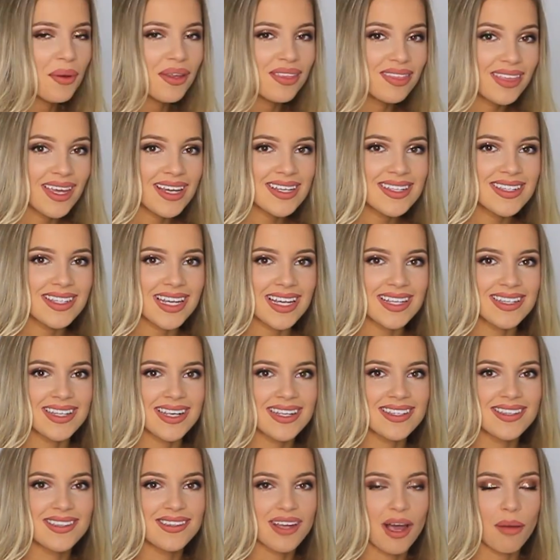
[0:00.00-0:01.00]
With this, it
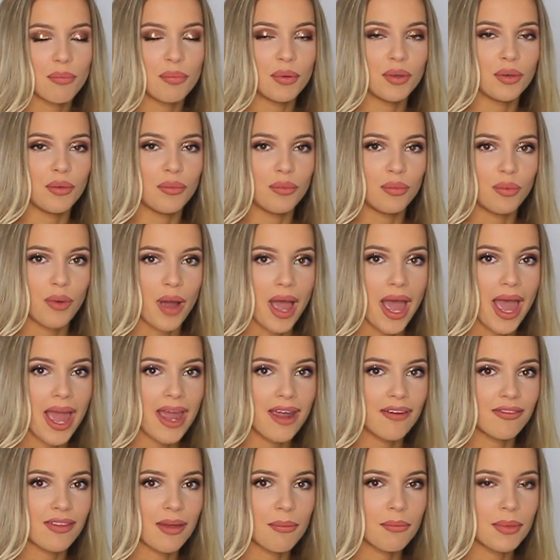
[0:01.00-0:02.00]
is double
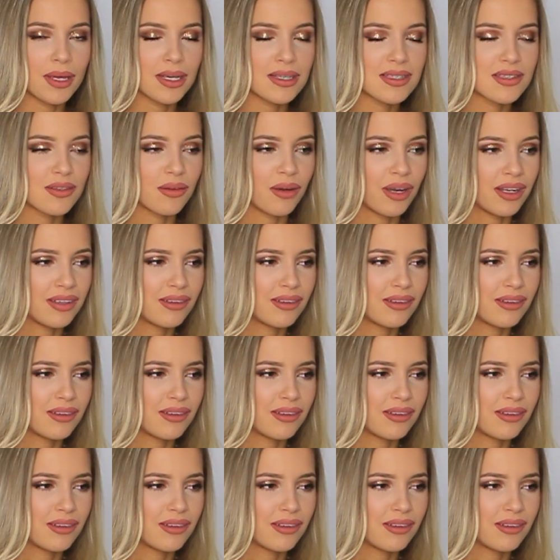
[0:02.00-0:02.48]
wear, if that makes sense.